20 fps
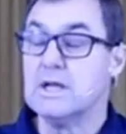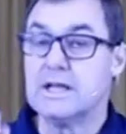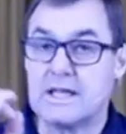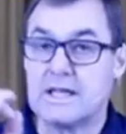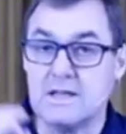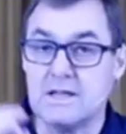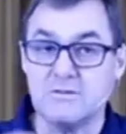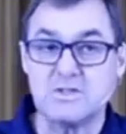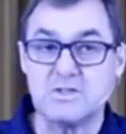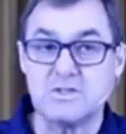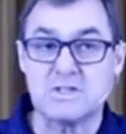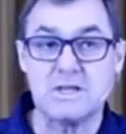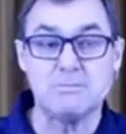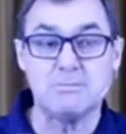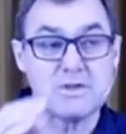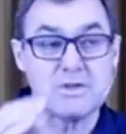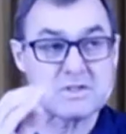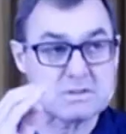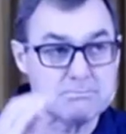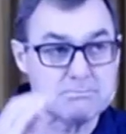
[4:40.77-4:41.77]
gives him
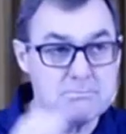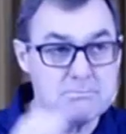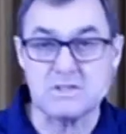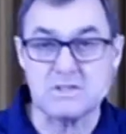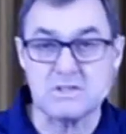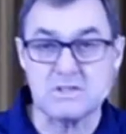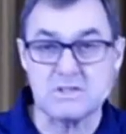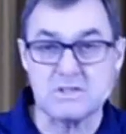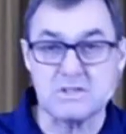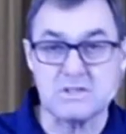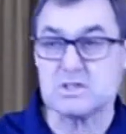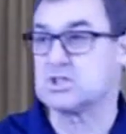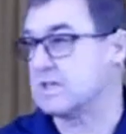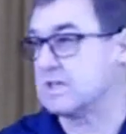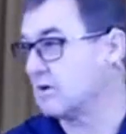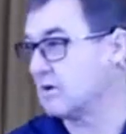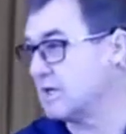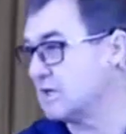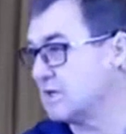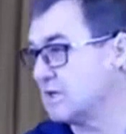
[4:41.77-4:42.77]
this message that he
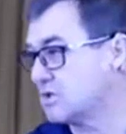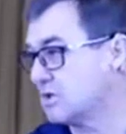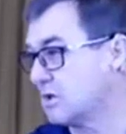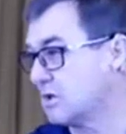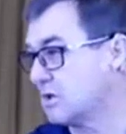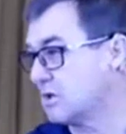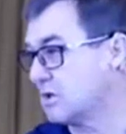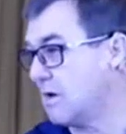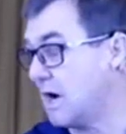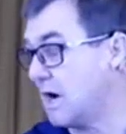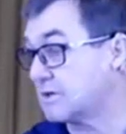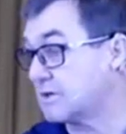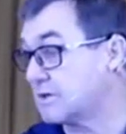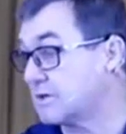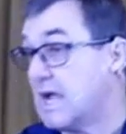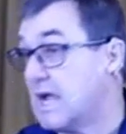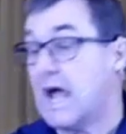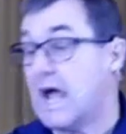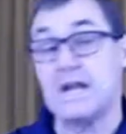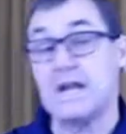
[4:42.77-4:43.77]
now needs to go out,
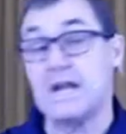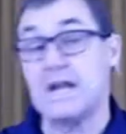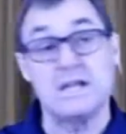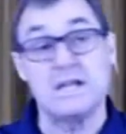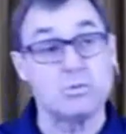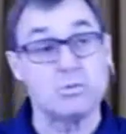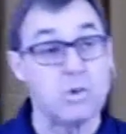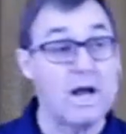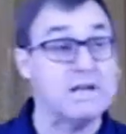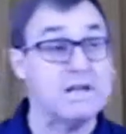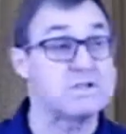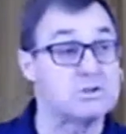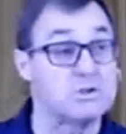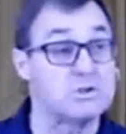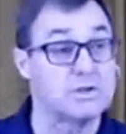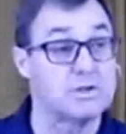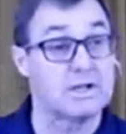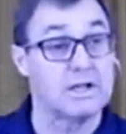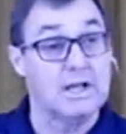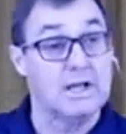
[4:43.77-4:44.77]
and he writes
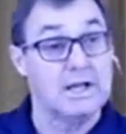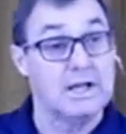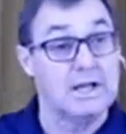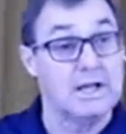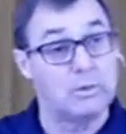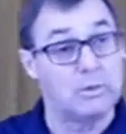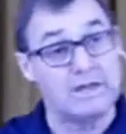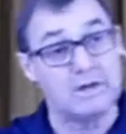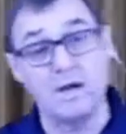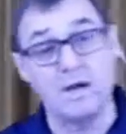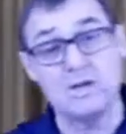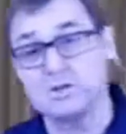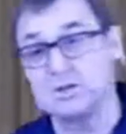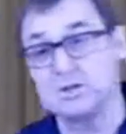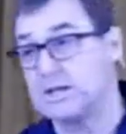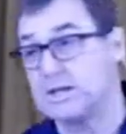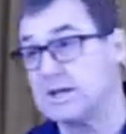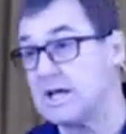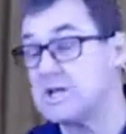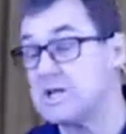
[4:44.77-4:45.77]
into the when he writes to
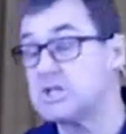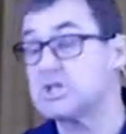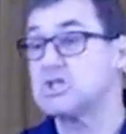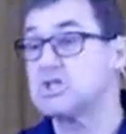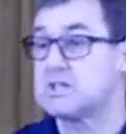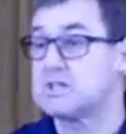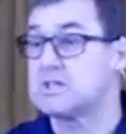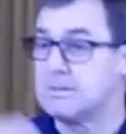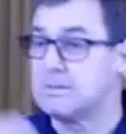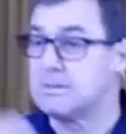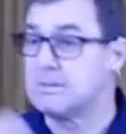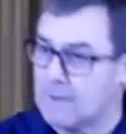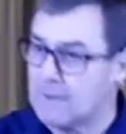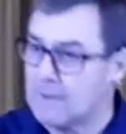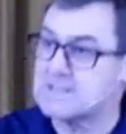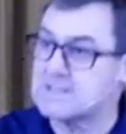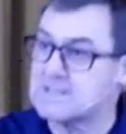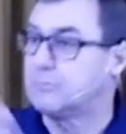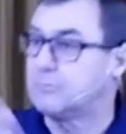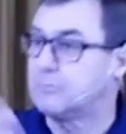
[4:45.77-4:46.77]
the Galatians, he makes
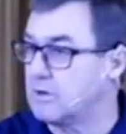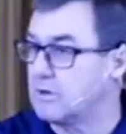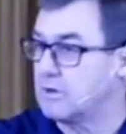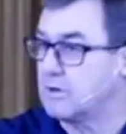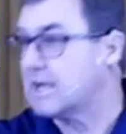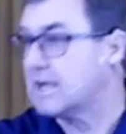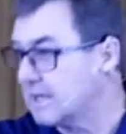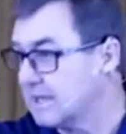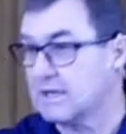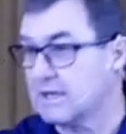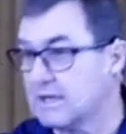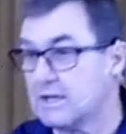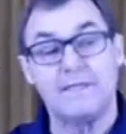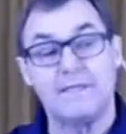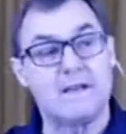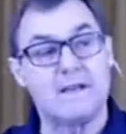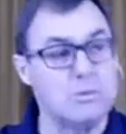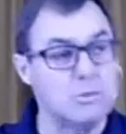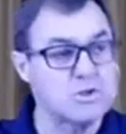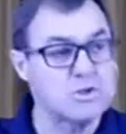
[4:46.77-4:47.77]
it very clear
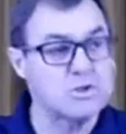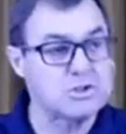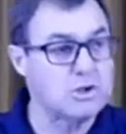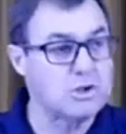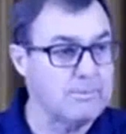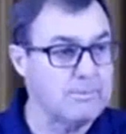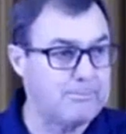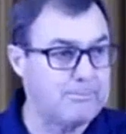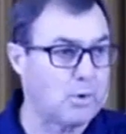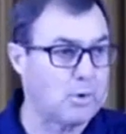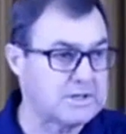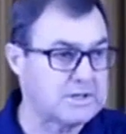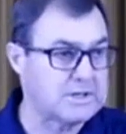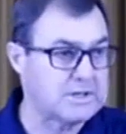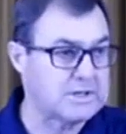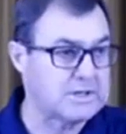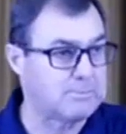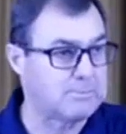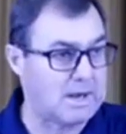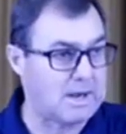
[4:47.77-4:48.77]
that he was not
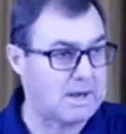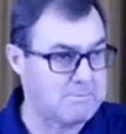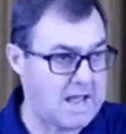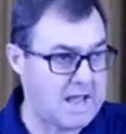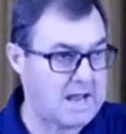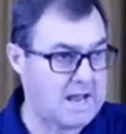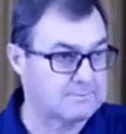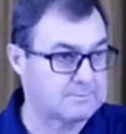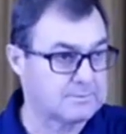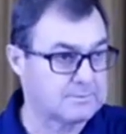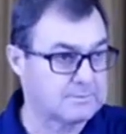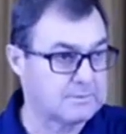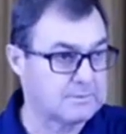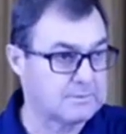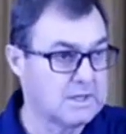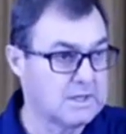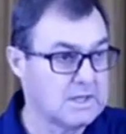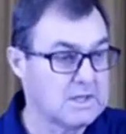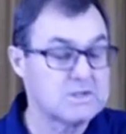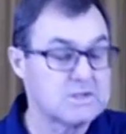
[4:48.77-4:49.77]
appointed by man.
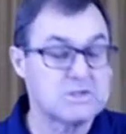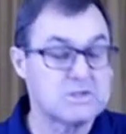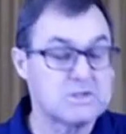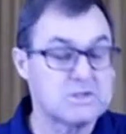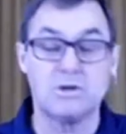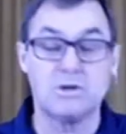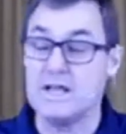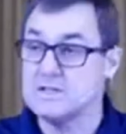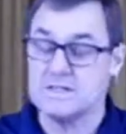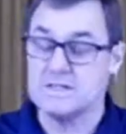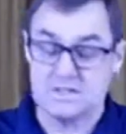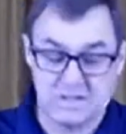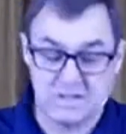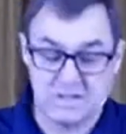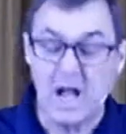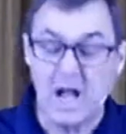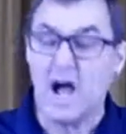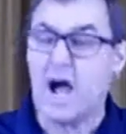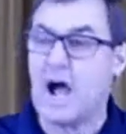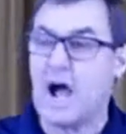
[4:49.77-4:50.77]
So hence he's
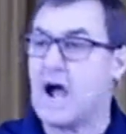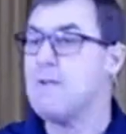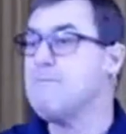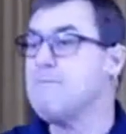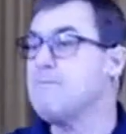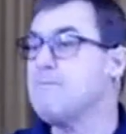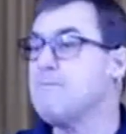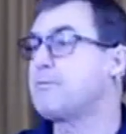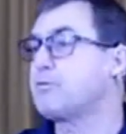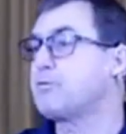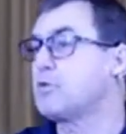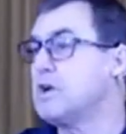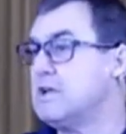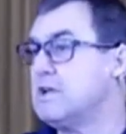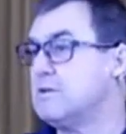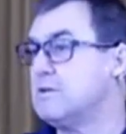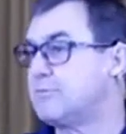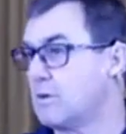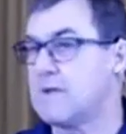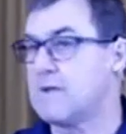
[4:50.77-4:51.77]
saying, I'm free
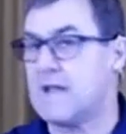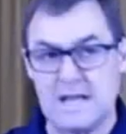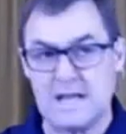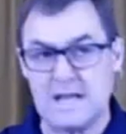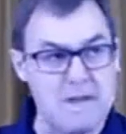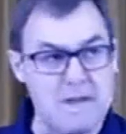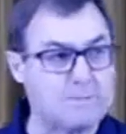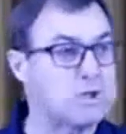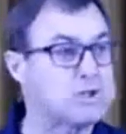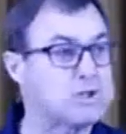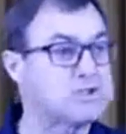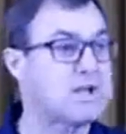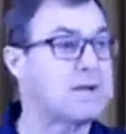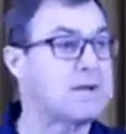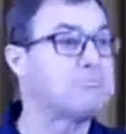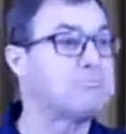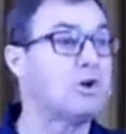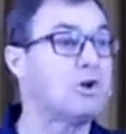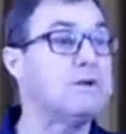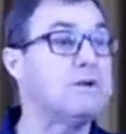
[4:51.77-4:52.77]
from any man because
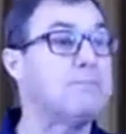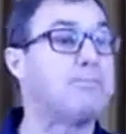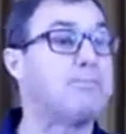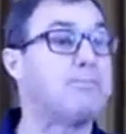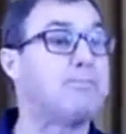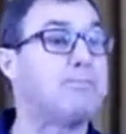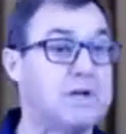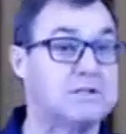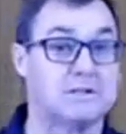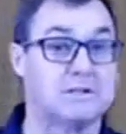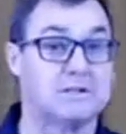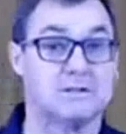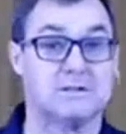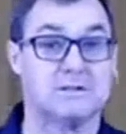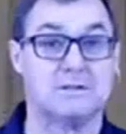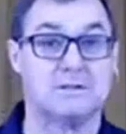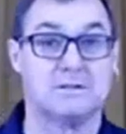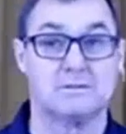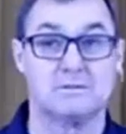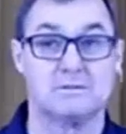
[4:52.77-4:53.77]
I'm not appointed.
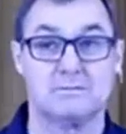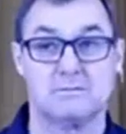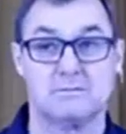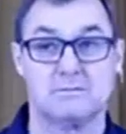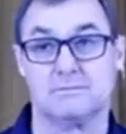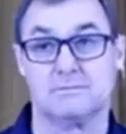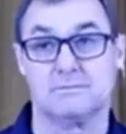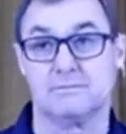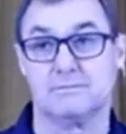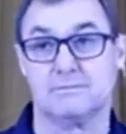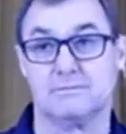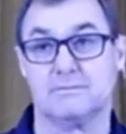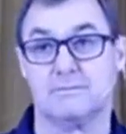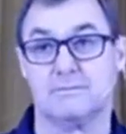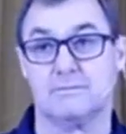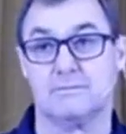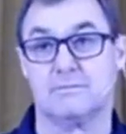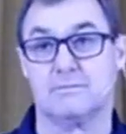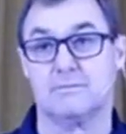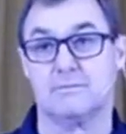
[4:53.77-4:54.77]

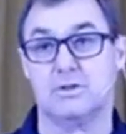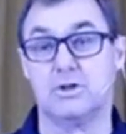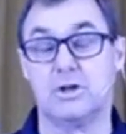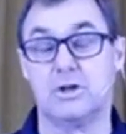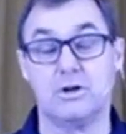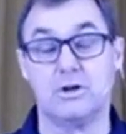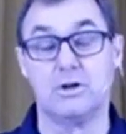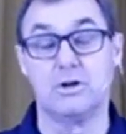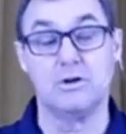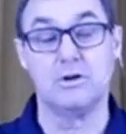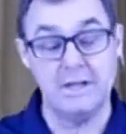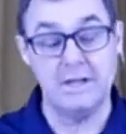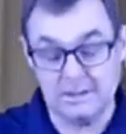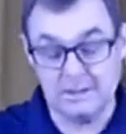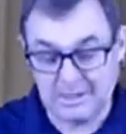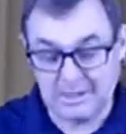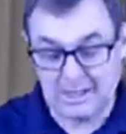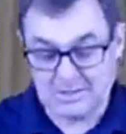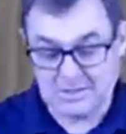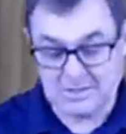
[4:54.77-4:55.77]
You know,
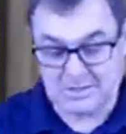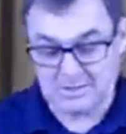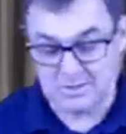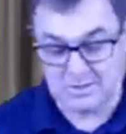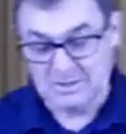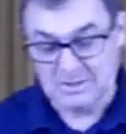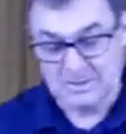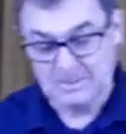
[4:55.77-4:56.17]
in essence,